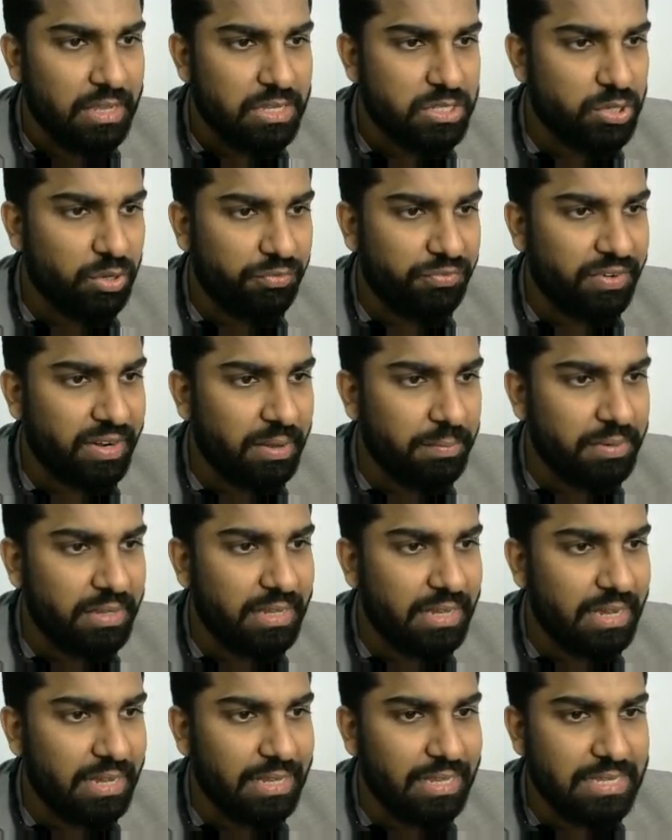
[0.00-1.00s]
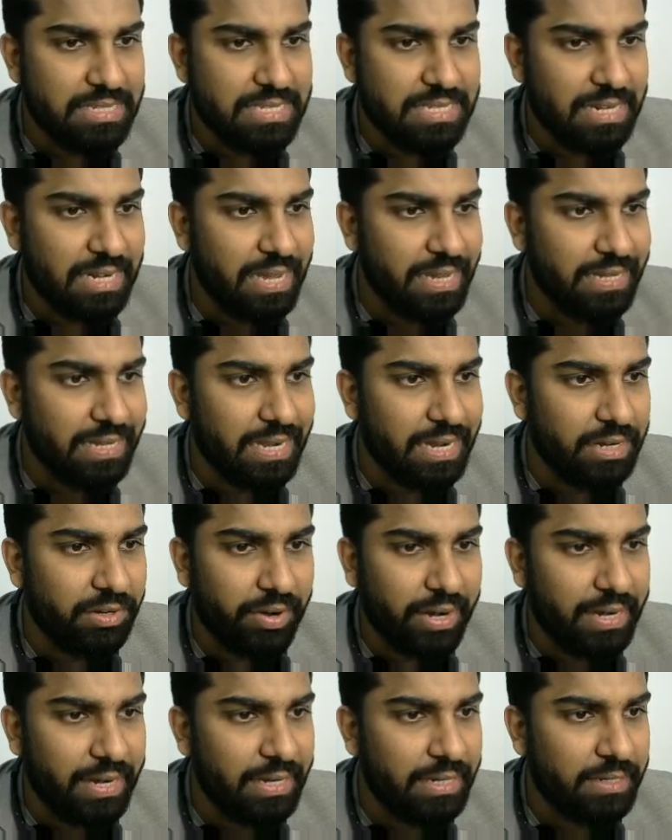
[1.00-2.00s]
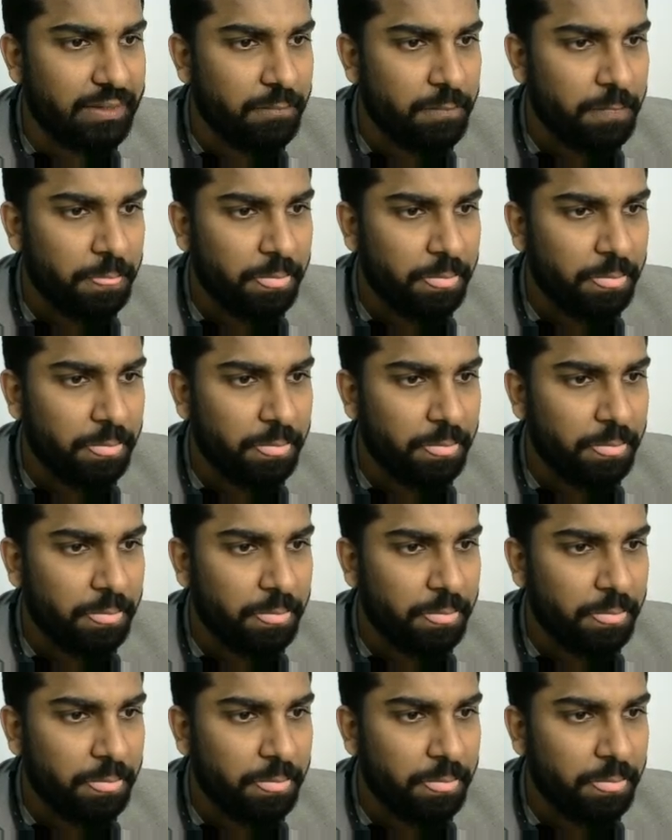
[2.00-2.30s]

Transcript: So from here easily I can write,